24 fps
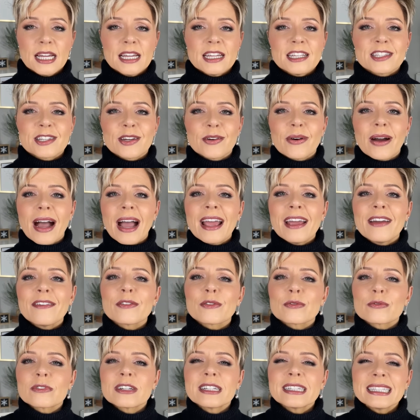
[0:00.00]
So
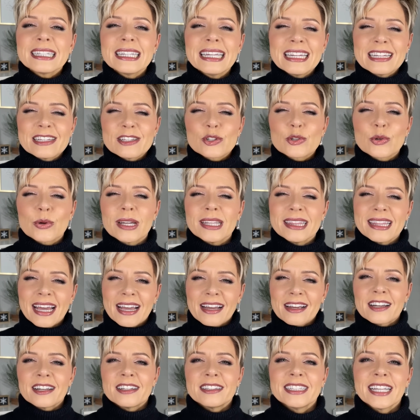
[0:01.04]
I've really enjoyed that
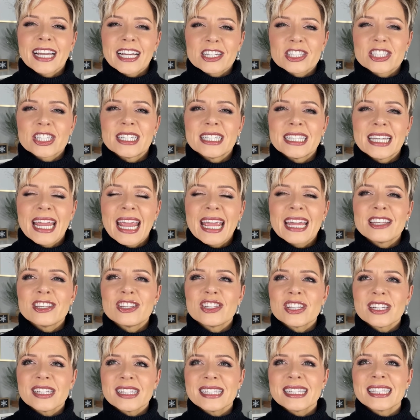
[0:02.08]
collection, and
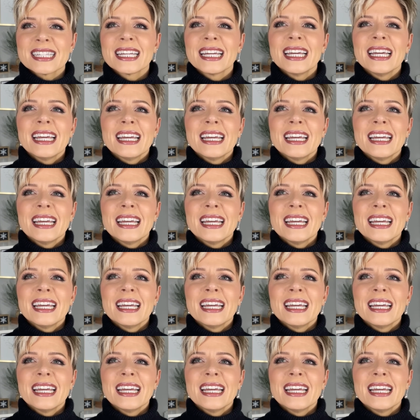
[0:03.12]
just